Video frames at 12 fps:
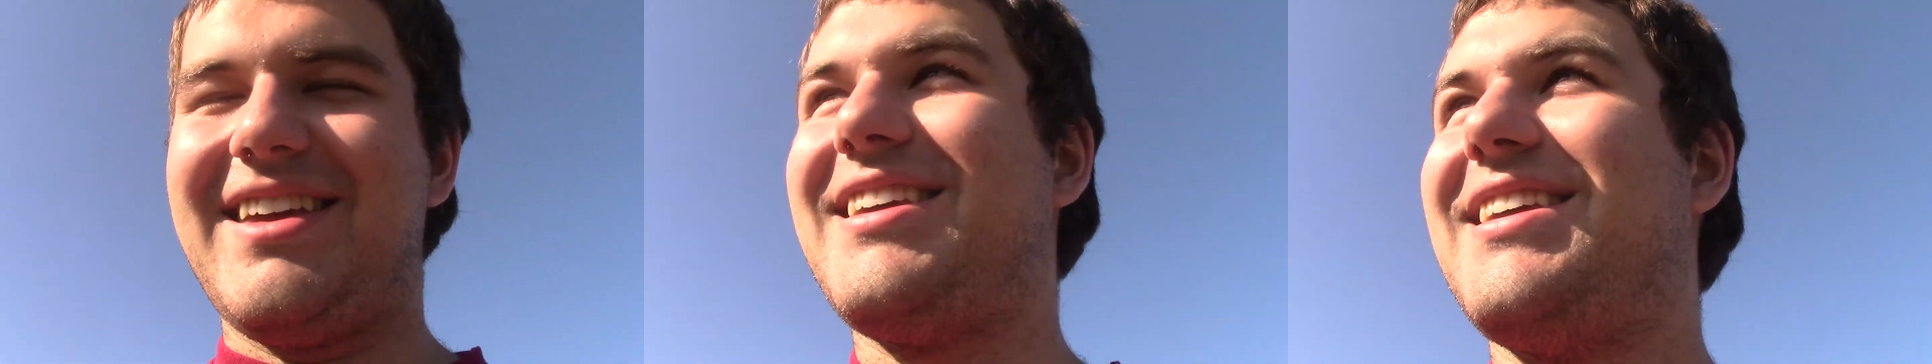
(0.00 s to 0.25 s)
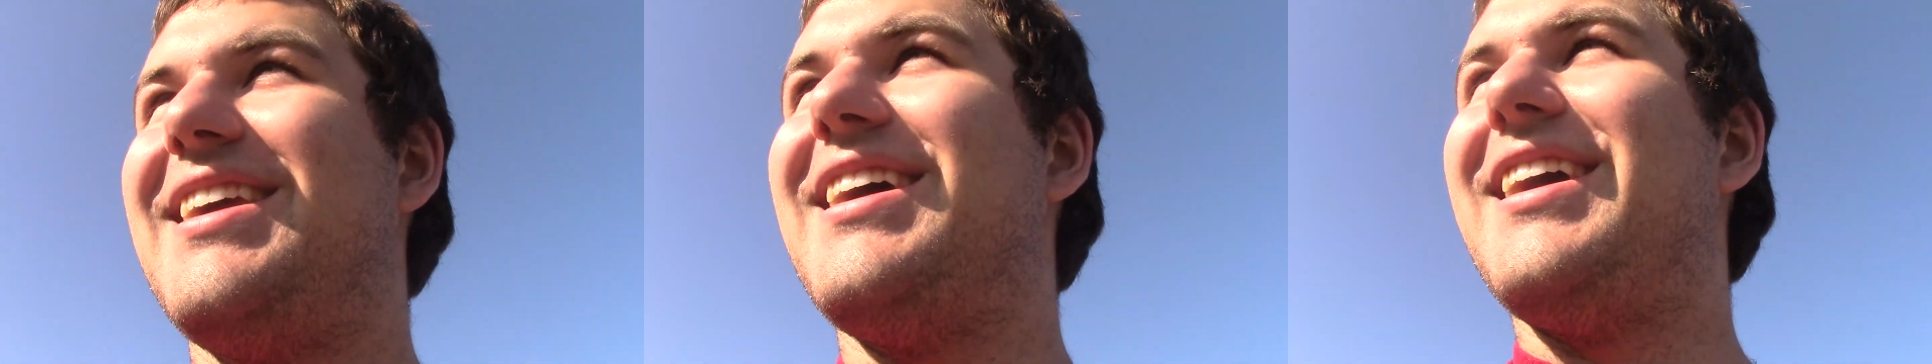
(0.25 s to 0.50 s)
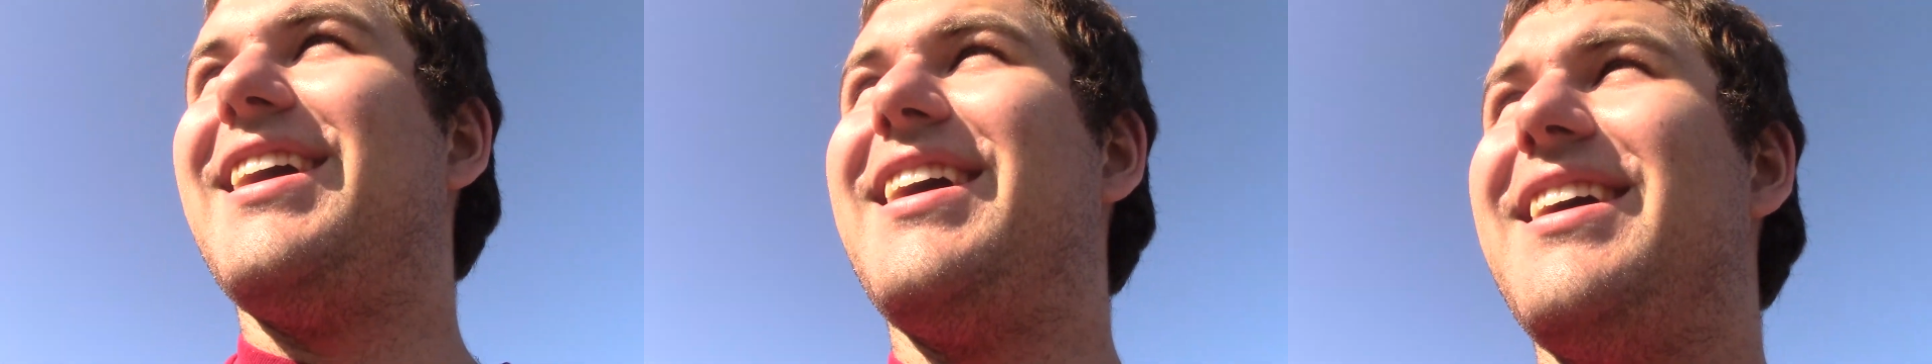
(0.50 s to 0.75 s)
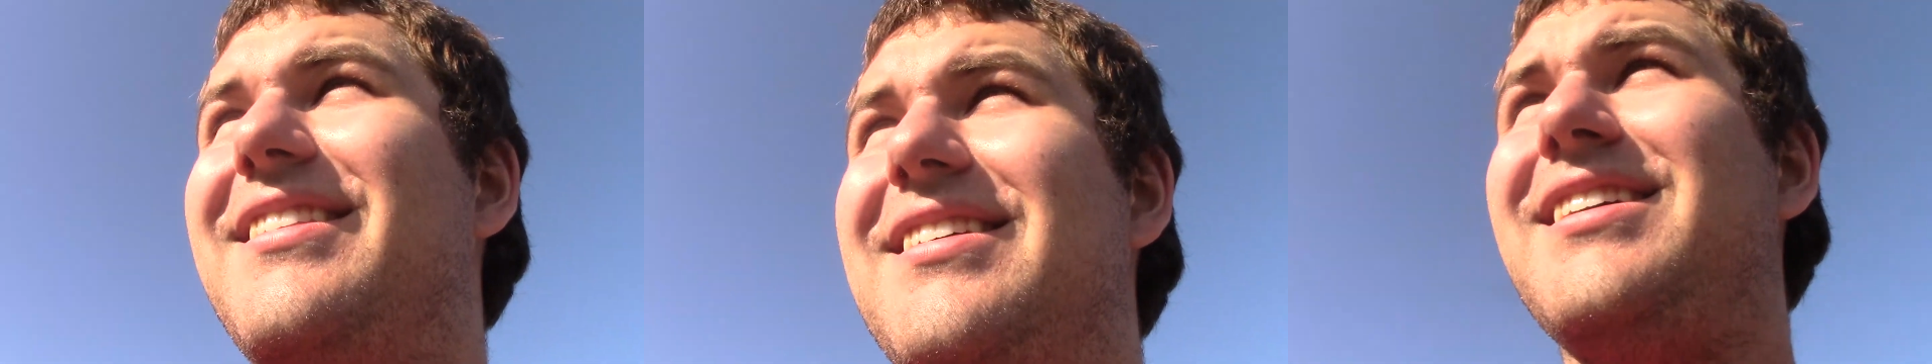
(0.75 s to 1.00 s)
Yeah,
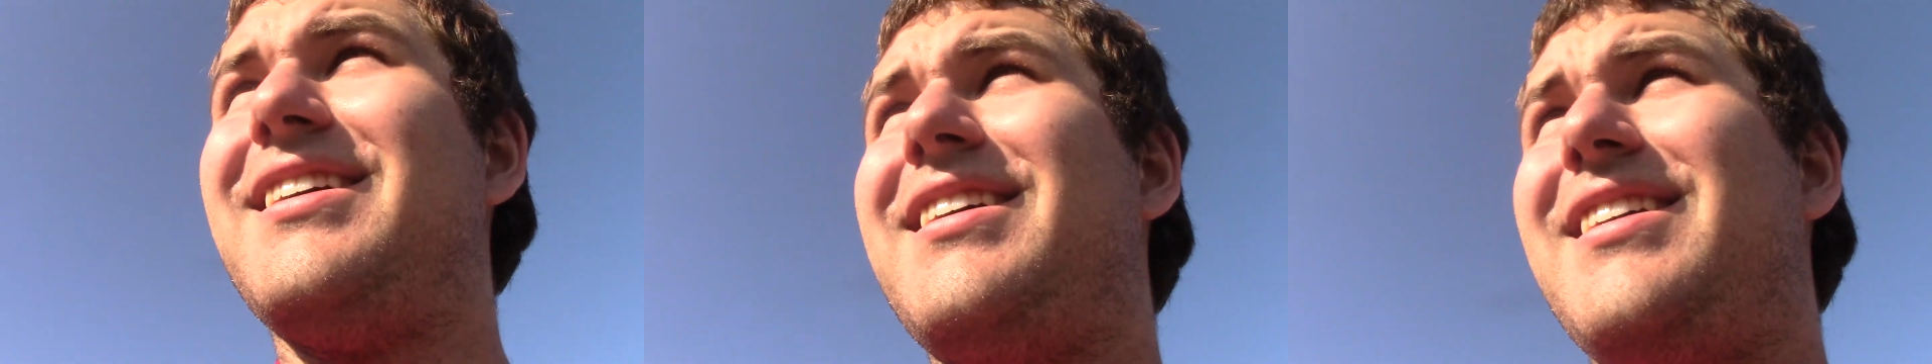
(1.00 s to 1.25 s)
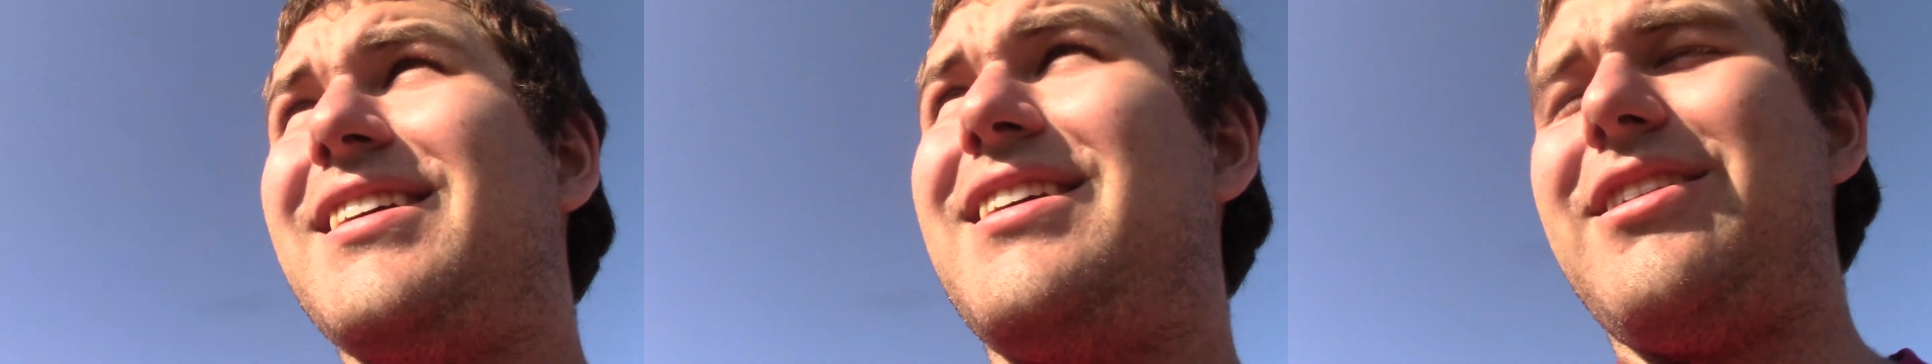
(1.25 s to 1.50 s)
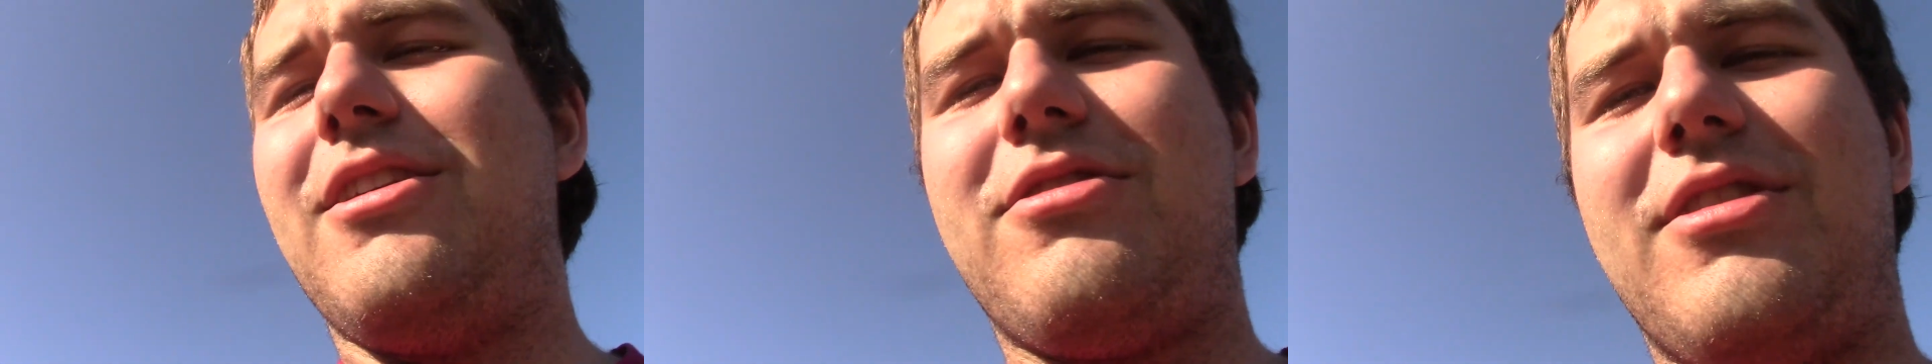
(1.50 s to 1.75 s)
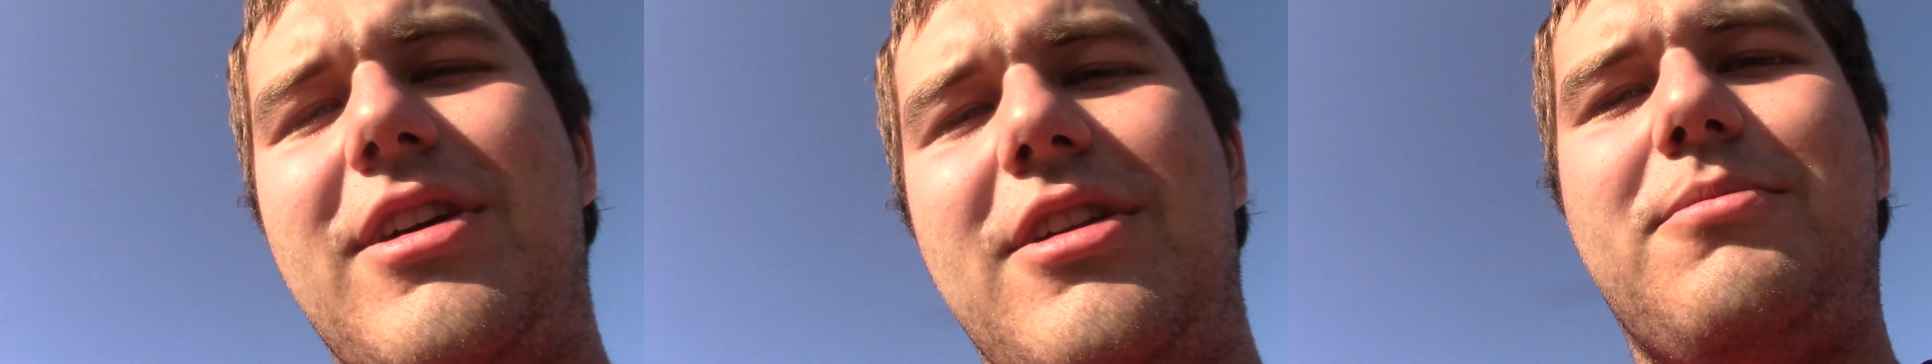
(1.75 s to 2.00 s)
and here's
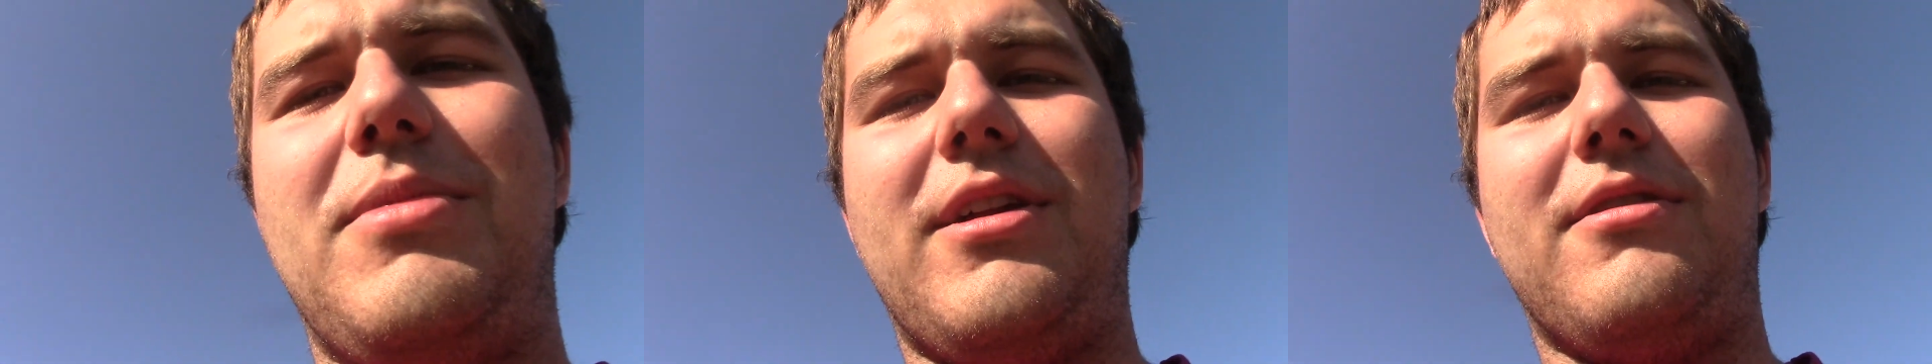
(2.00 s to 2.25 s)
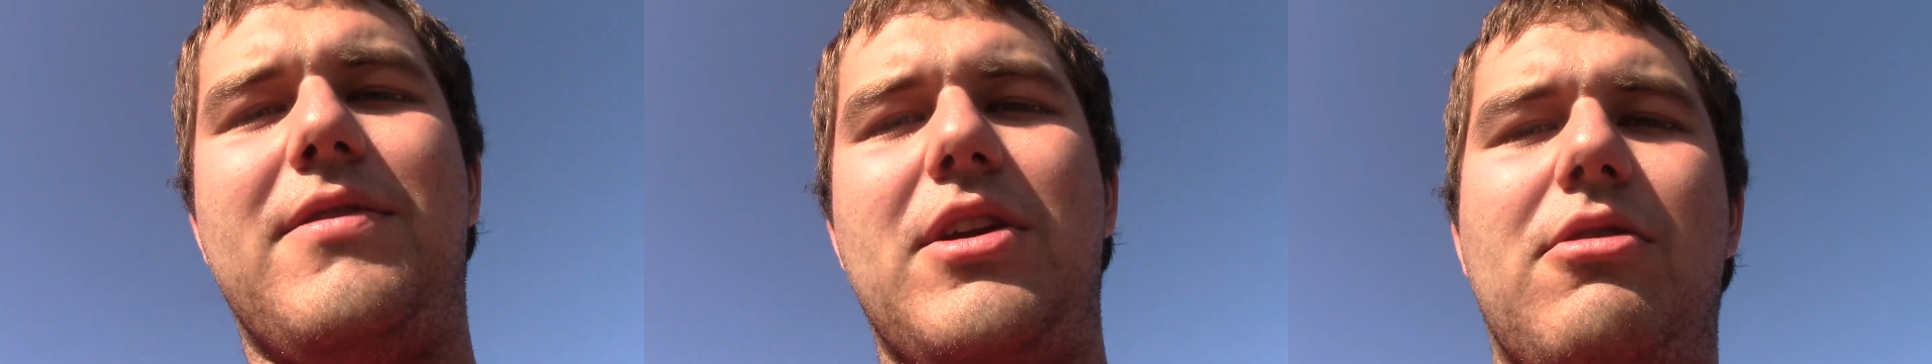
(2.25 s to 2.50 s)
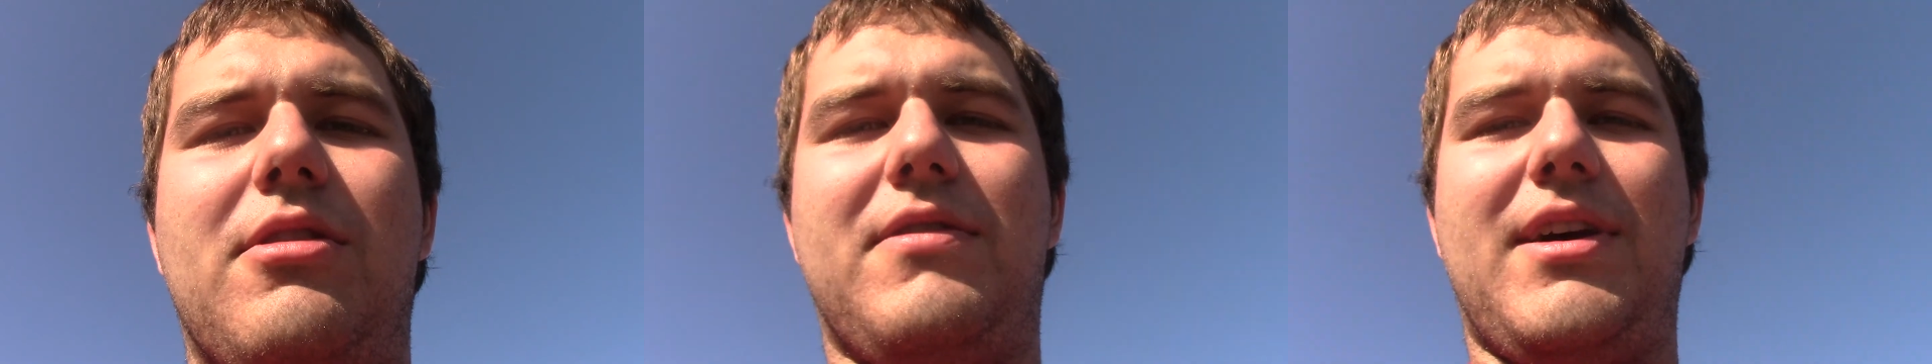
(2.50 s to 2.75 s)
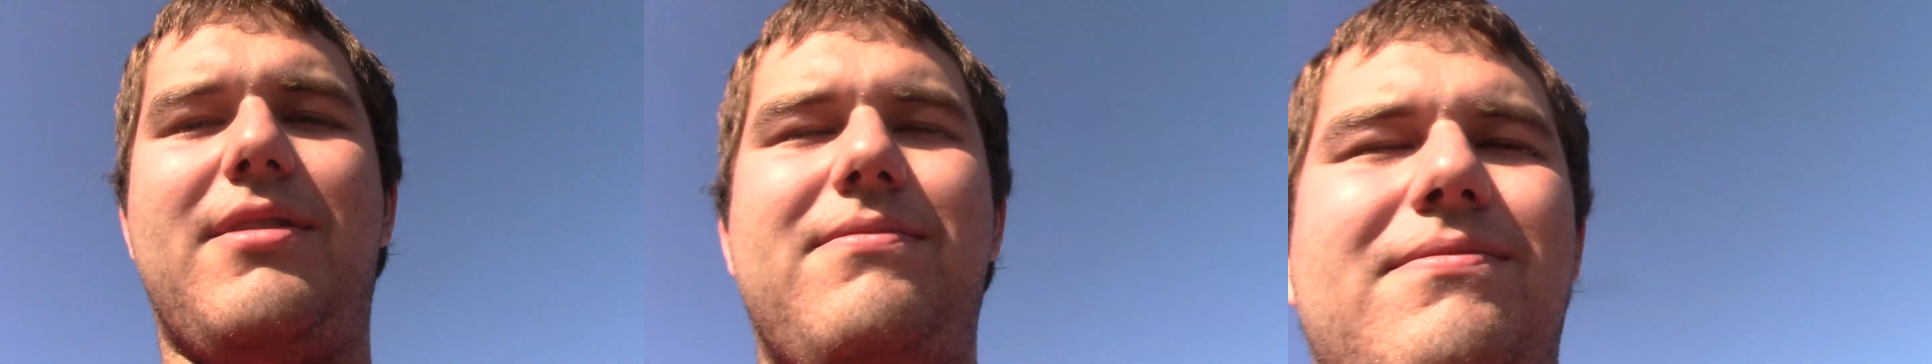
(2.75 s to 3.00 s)
another better view of it.